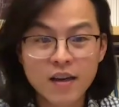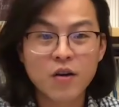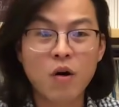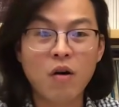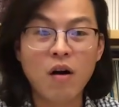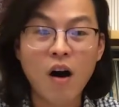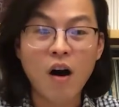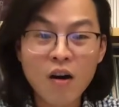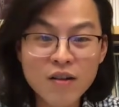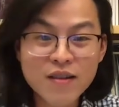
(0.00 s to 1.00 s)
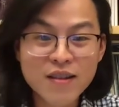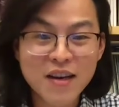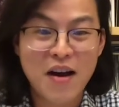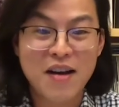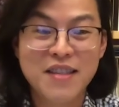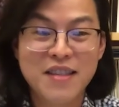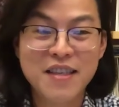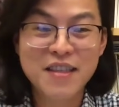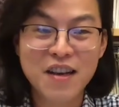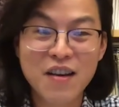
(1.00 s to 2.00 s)
Well, all the
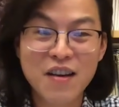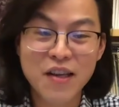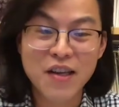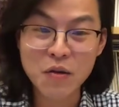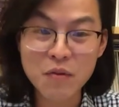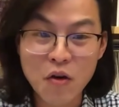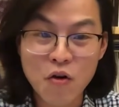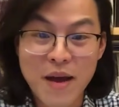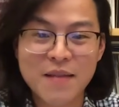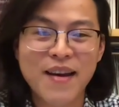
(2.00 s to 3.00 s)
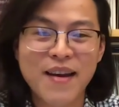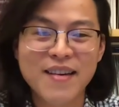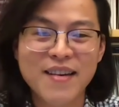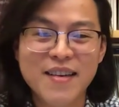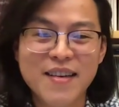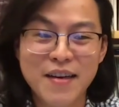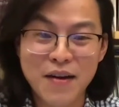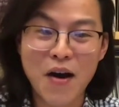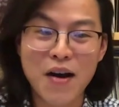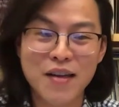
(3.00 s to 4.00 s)
causes of acute lower back pain can
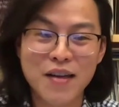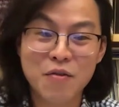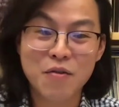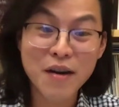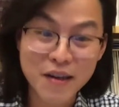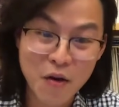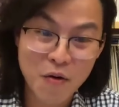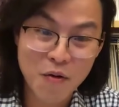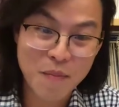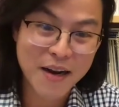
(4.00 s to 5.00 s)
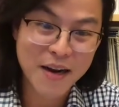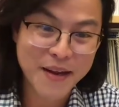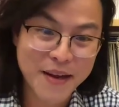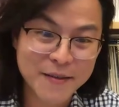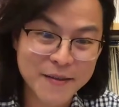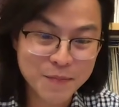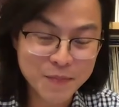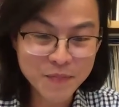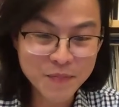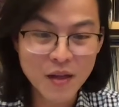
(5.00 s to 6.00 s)
cause chronic lower back pain.
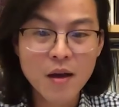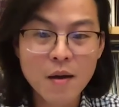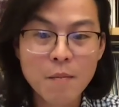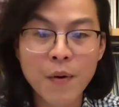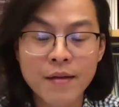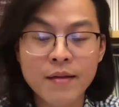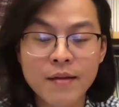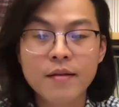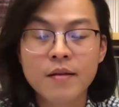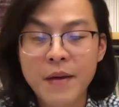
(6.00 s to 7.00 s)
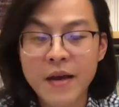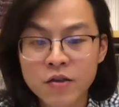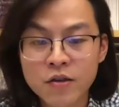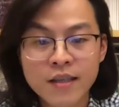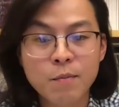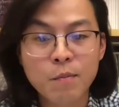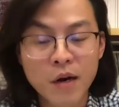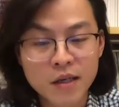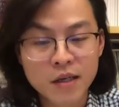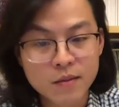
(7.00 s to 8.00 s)
But the picture
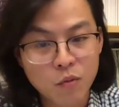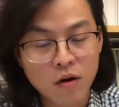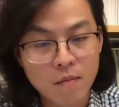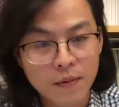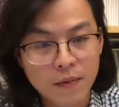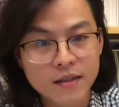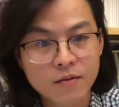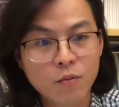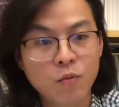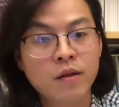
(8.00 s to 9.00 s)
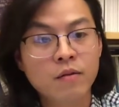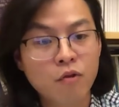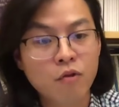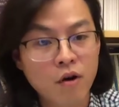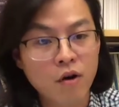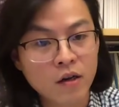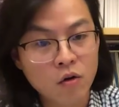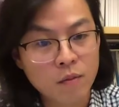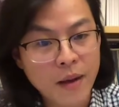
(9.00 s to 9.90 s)
gets much more complex with chronic